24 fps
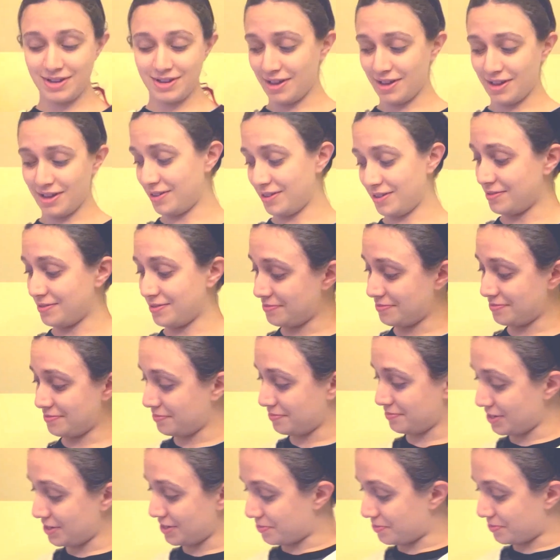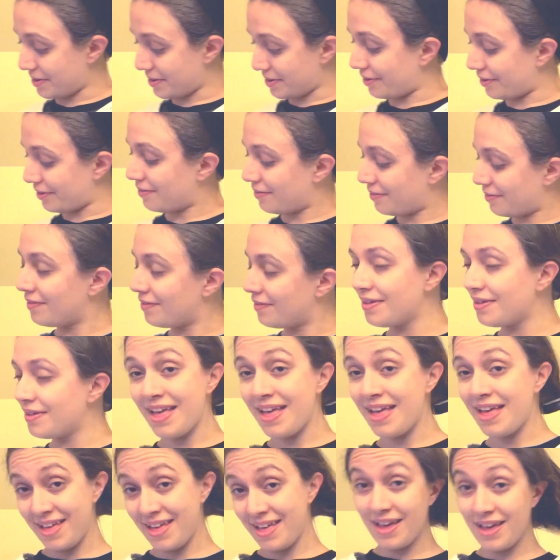Ugh, much better.
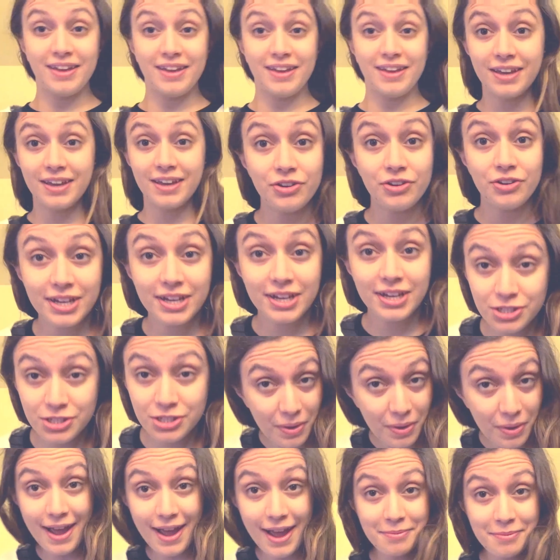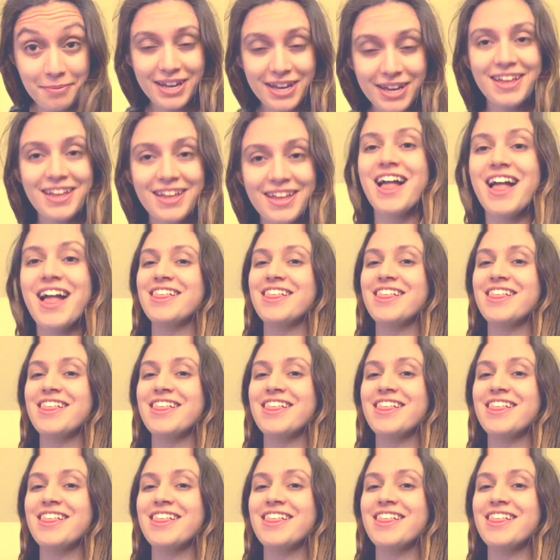Can you guess who I am yet?